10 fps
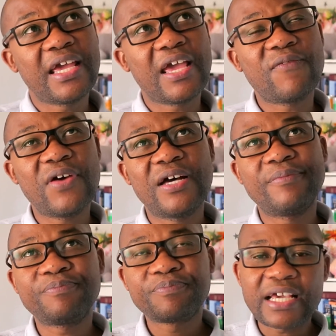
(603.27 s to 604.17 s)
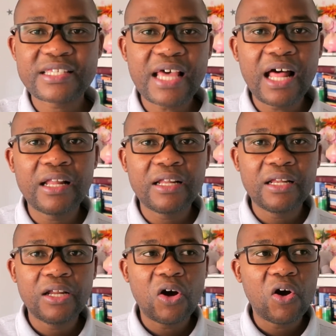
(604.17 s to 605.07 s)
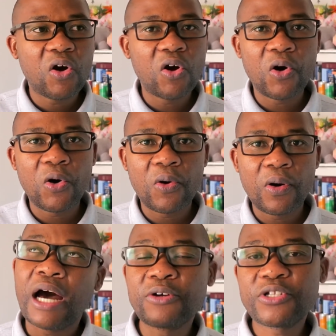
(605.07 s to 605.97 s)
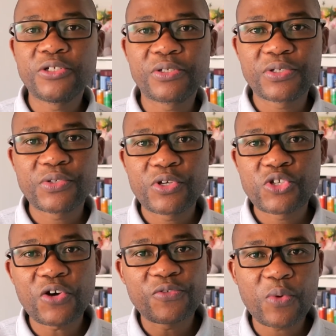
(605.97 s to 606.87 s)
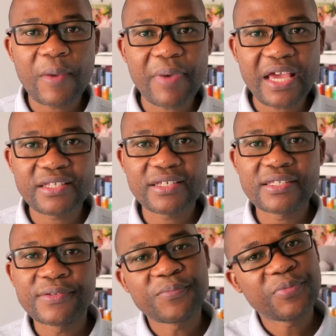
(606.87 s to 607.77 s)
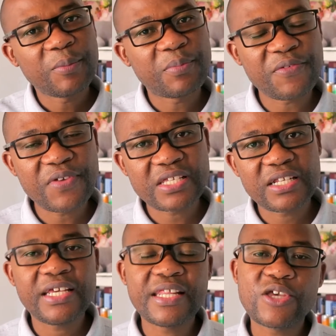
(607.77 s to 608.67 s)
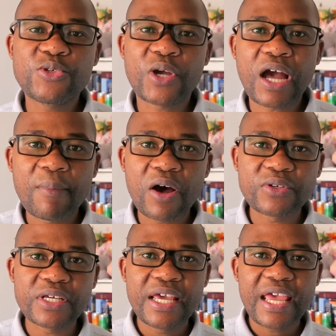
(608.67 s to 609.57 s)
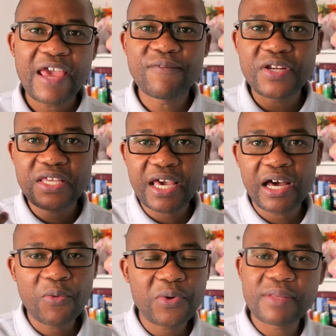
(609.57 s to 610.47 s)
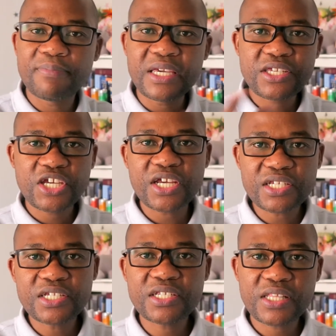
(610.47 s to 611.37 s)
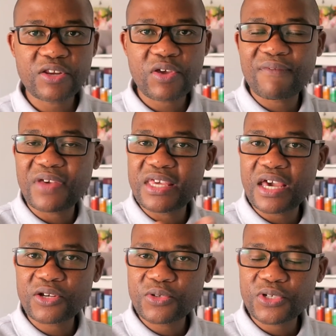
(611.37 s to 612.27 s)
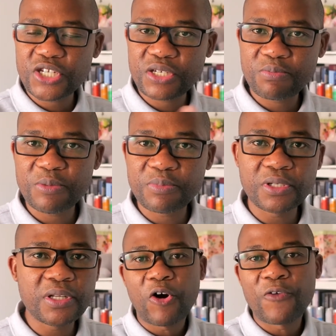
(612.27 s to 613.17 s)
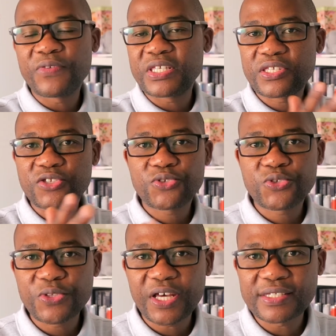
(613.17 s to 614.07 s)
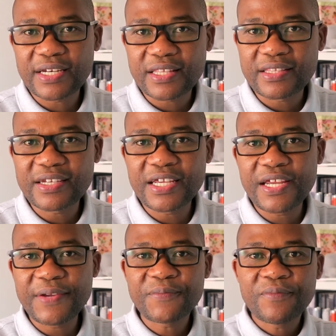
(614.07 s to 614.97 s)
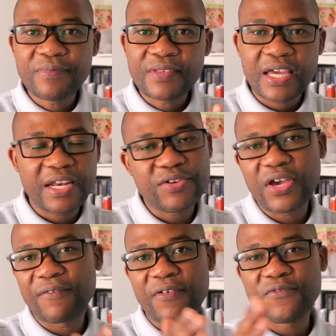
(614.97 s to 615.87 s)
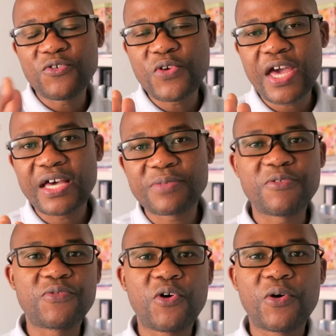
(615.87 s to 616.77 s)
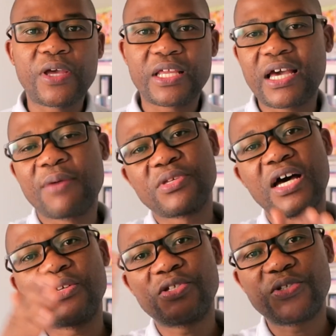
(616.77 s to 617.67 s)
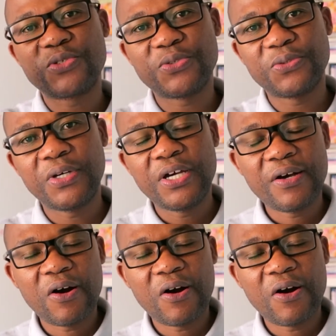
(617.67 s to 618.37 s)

if an Excel or Outlook software patches, previously they used to come out every year with a big change. Then you have a year to teach people Office 2003, and then you have a few years before it comes out to